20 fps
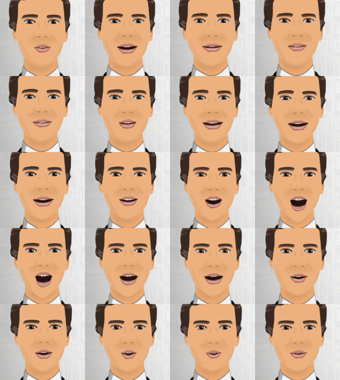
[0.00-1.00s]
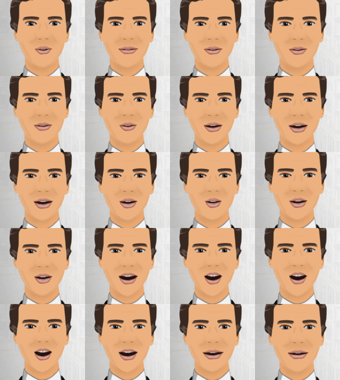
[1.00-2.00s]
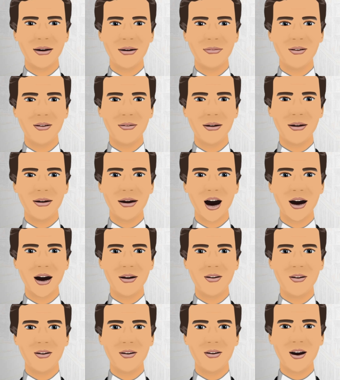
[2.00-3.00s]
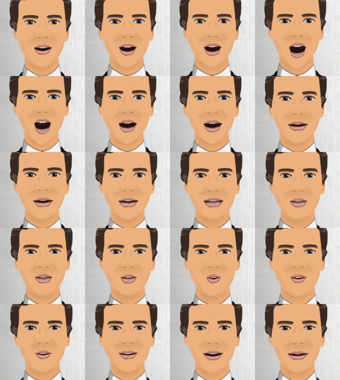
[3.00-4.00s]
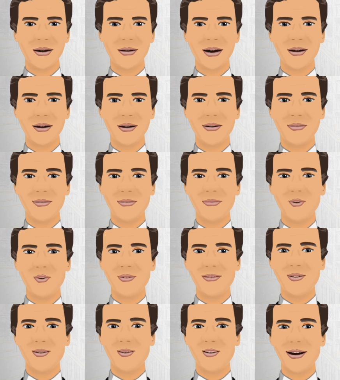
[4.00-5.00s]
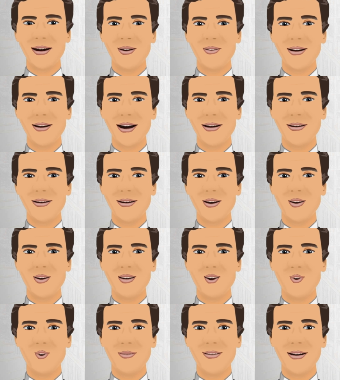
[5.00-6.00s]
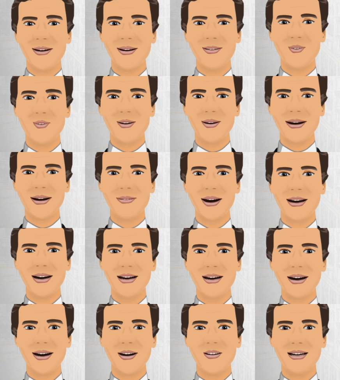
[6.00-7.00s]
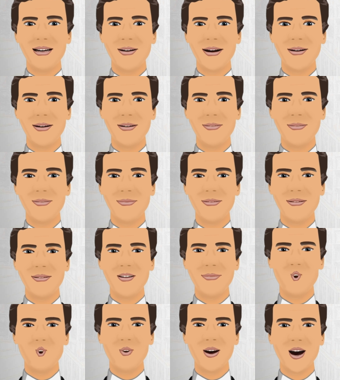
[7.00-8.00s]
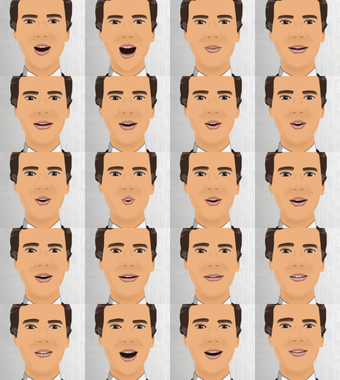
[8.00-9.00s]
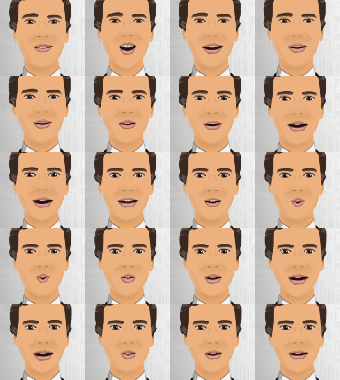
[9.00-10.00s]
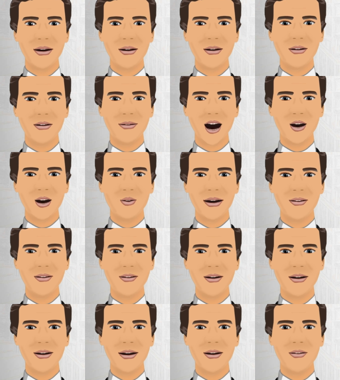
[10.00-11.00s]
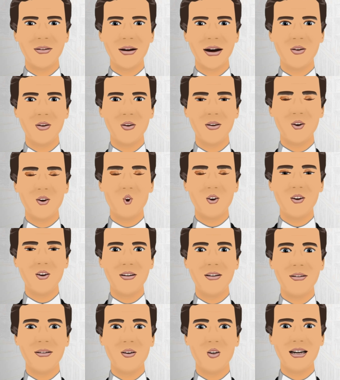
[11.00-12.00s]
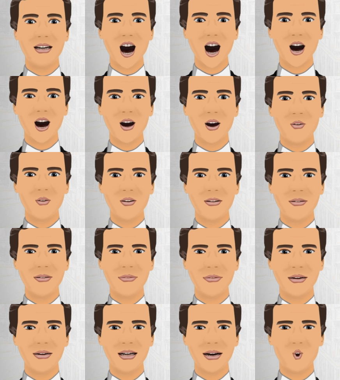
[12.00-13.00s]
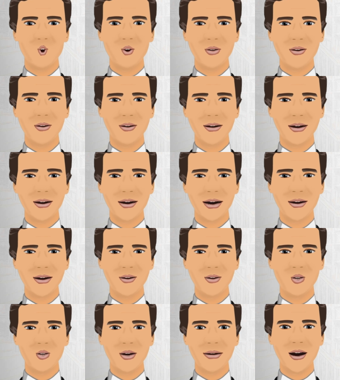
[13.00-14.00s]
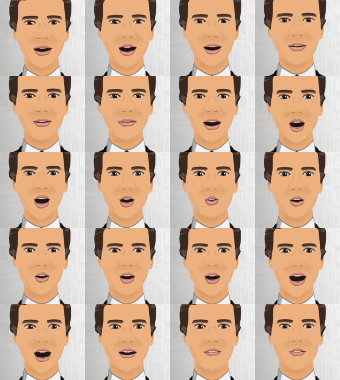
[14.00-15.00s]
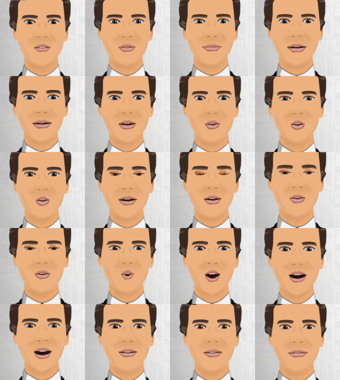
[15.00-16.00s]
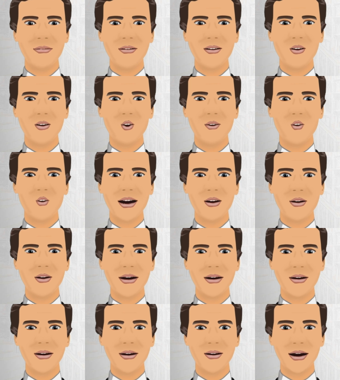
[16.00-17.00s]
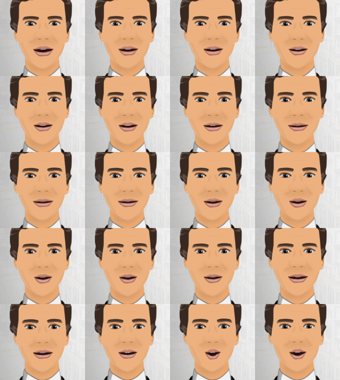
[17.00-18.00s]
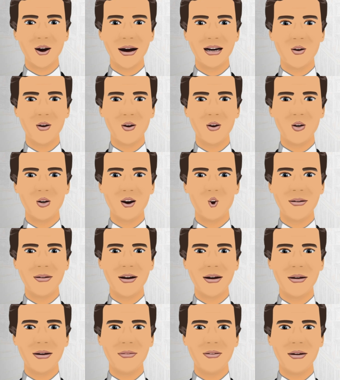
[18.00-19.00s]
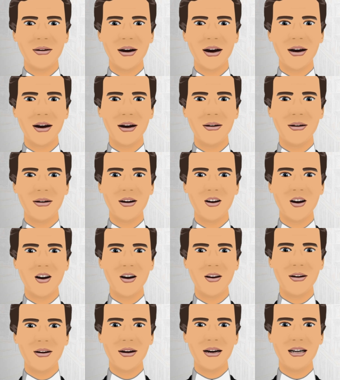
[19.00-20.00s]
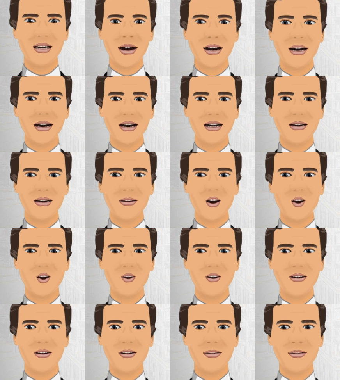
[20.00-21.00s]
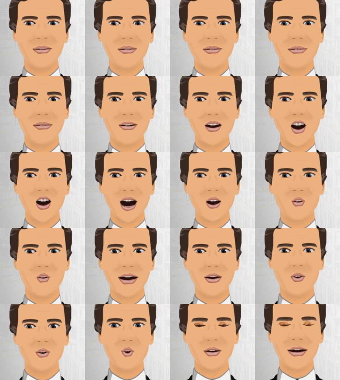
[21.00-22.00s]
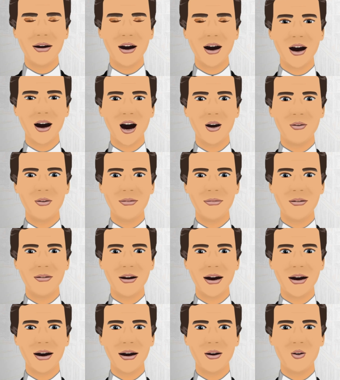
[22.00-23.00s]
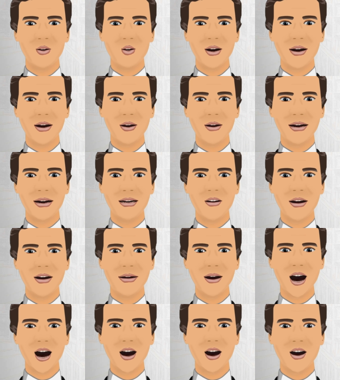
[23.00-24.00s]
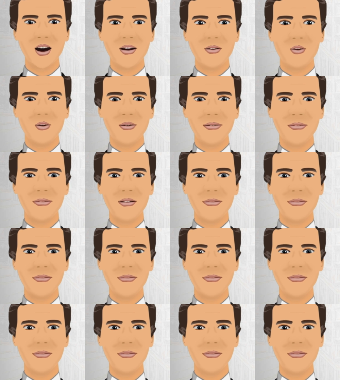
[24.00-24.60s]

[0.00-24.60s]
Visvesvaraya, KCIN, popularly known as Sir M.V., the 15th of September 1860, the 14th of April 1962, was an Indian engineer, scholar, statesman in the Diwan of Mysore from 1912 to 1918. He is a recipient of the Indian Republic's highest honor, the Bharat Ratna, in 1955.